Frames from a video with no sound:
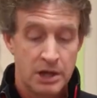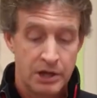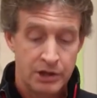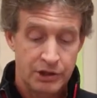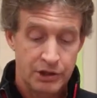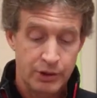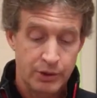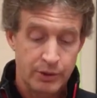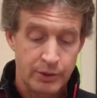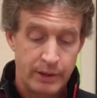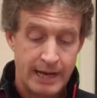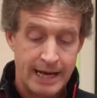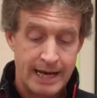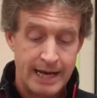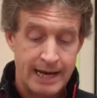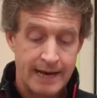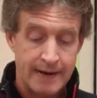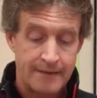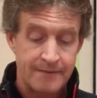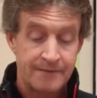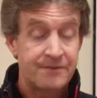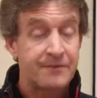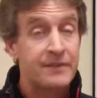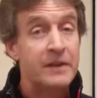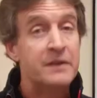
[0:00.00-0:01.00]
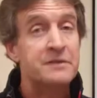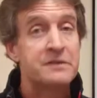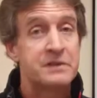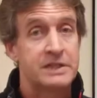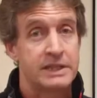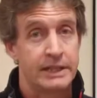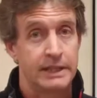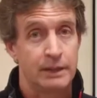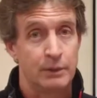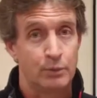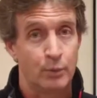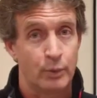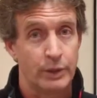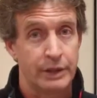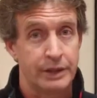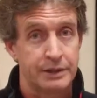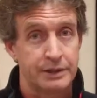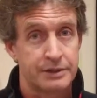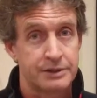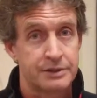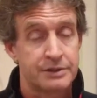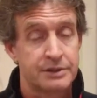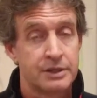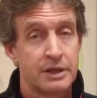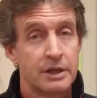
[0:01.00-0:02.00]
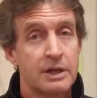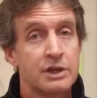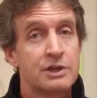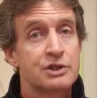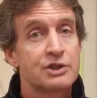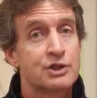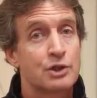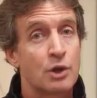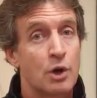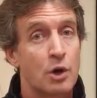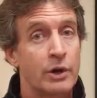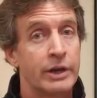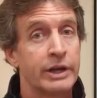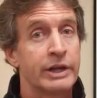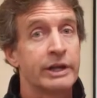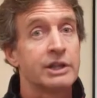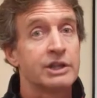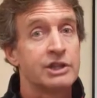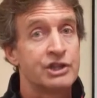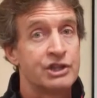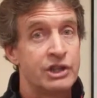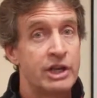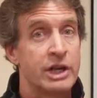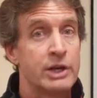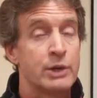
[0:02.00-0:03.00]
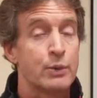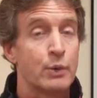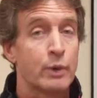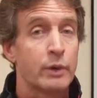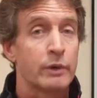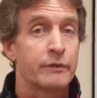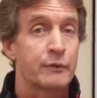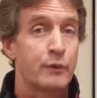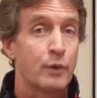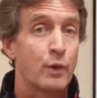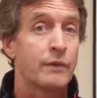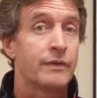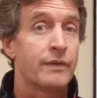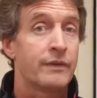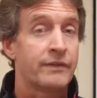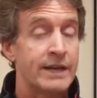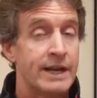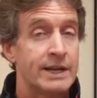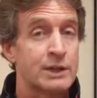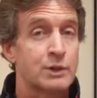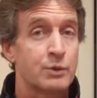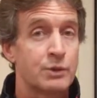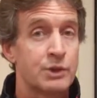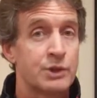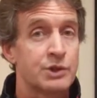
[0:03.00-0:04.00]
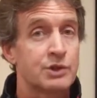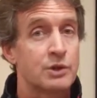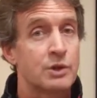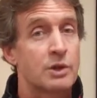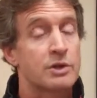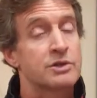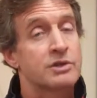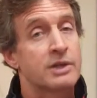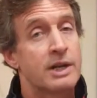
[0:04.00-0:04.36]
you have 15 weeks starting January 4th, if that's when you start.